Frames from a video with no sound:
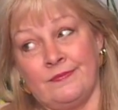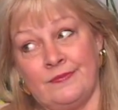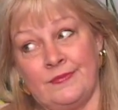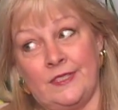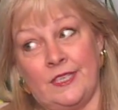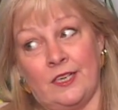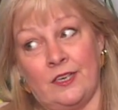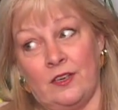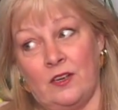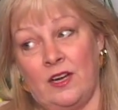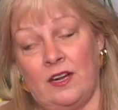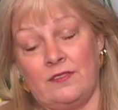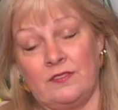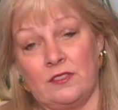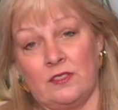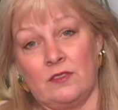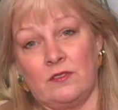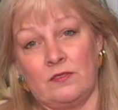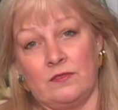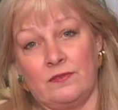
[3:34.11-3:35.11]
you know,
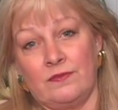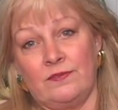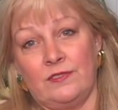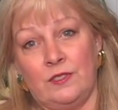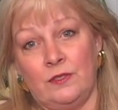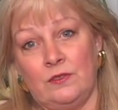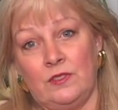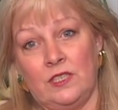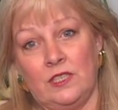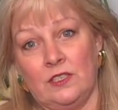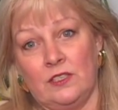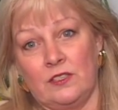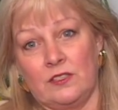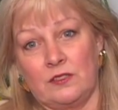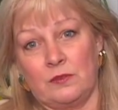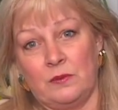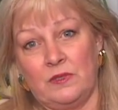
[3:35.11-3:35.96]
after a few years,